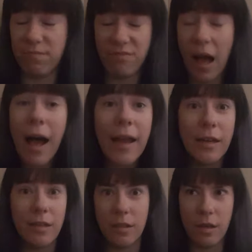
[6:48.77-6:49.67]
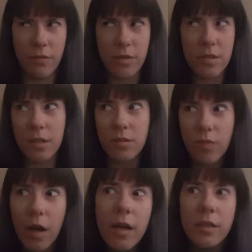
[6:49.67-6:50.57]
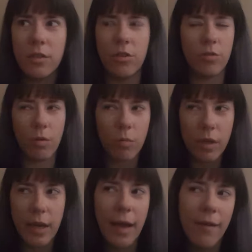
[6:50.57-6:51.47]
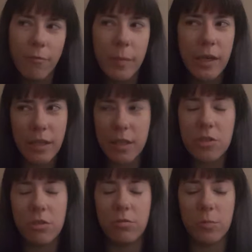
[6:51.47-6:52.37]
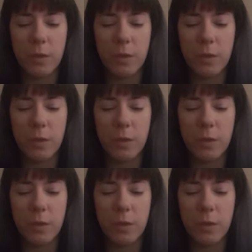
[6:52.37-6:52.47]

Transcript: fine and everything's fine and you don't really have big issues,